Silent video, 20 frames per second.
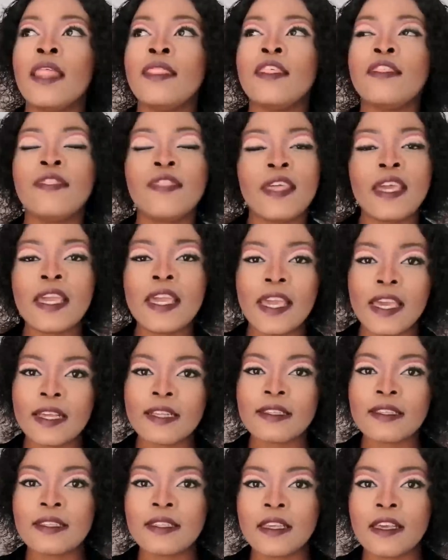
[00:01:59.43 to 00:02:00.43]
the thing
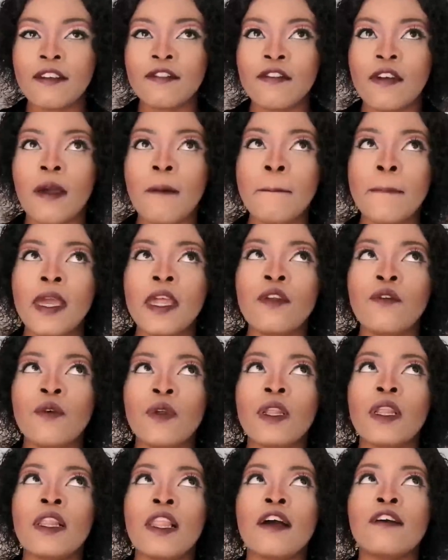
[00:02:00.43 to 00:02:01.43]
is, if a man really